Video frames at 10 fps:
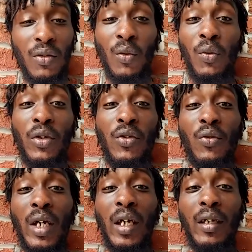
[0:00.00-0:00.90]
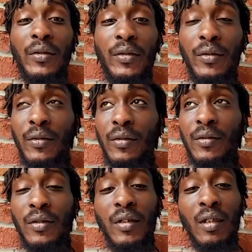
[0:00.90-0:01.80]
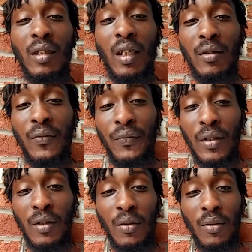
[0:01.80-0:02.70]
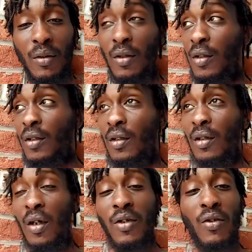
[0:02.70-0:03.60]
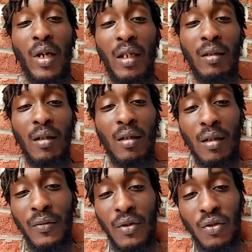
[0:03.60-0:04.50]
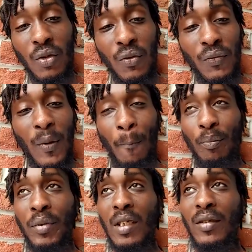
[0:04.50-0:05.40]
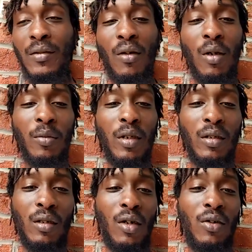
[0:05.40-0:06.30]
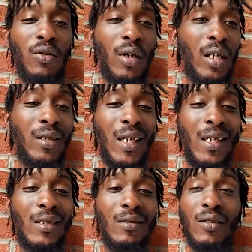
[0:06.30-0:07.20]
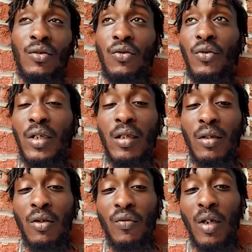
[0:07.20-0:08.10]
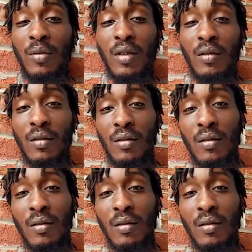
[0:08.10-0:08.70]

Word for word: So what are you adding to the collective field? Are you adding love and truth, peace and harmony? Or are you adding hate and greed and corruption?